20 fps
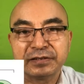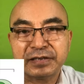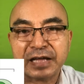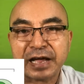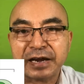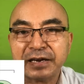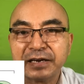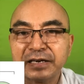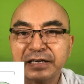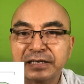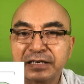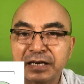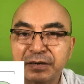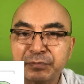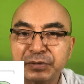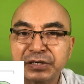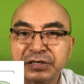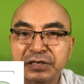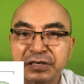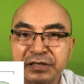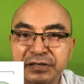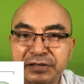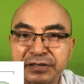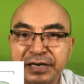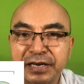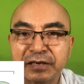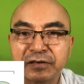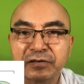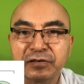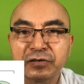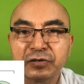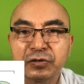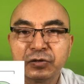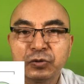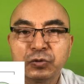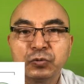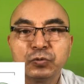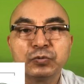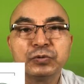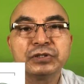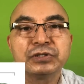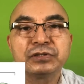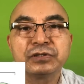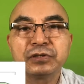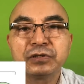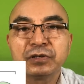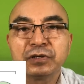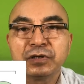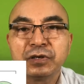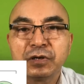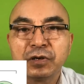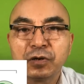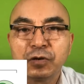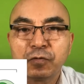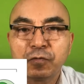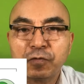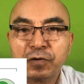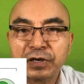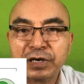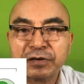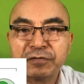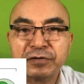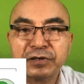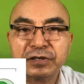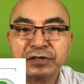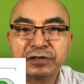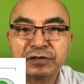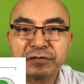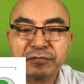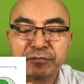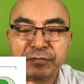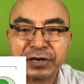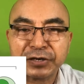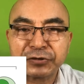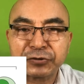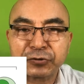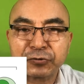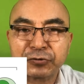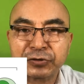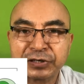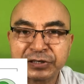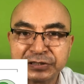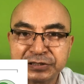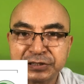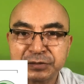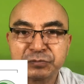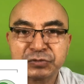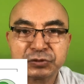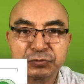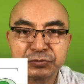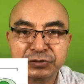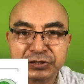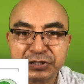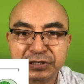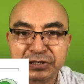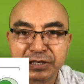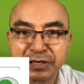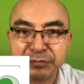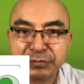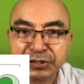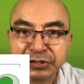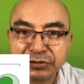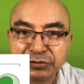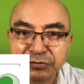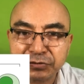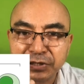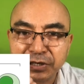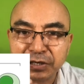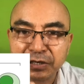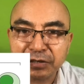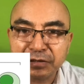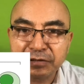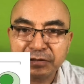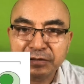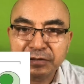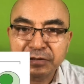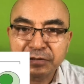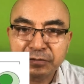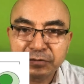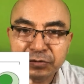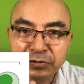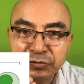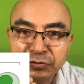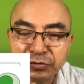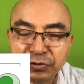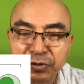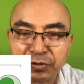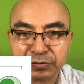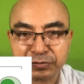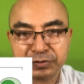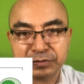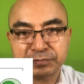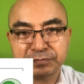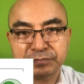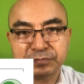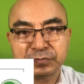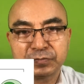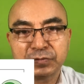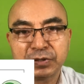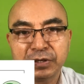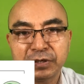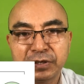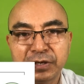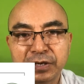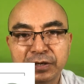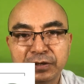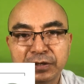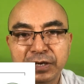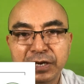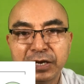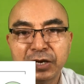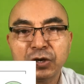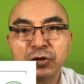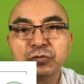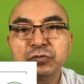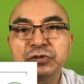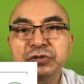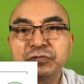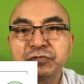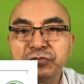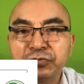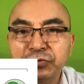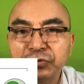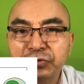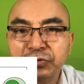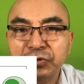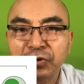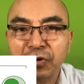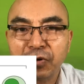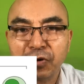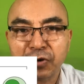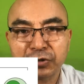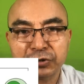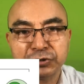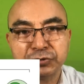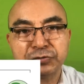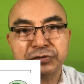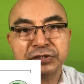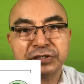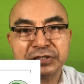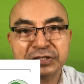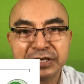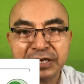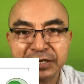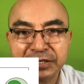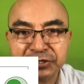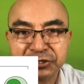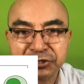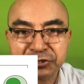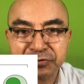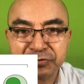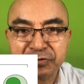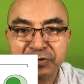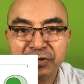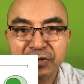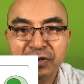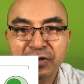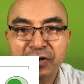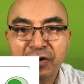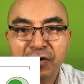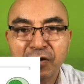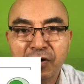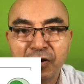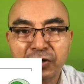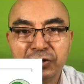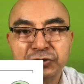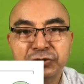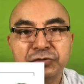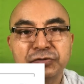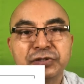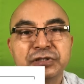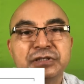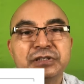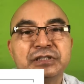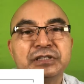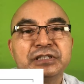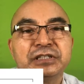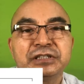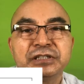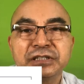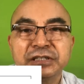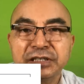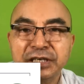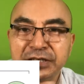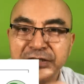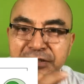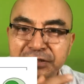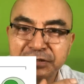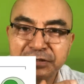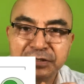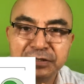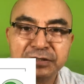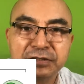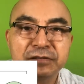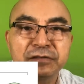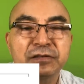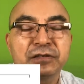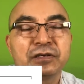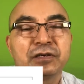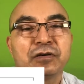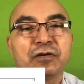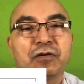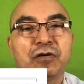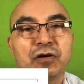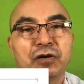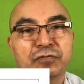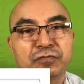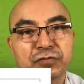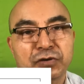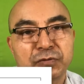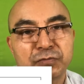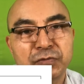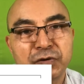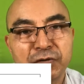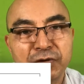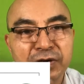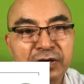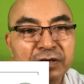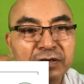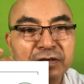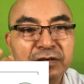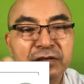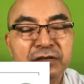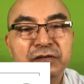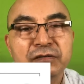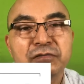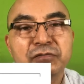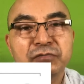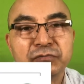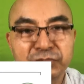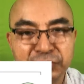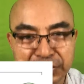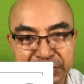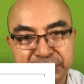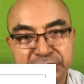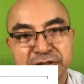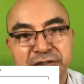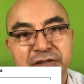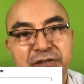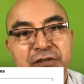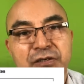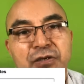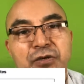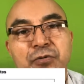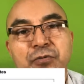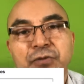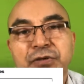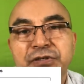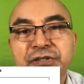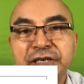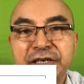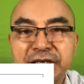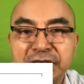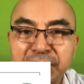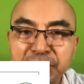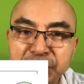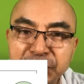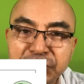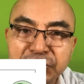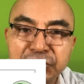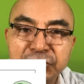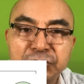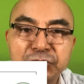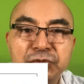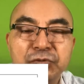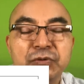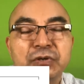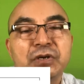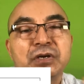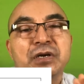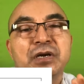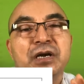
directly come in contact with whatever microorganisms which are coming into the throat, along with food or during inhalation or during eating anything or from our breath. When they come into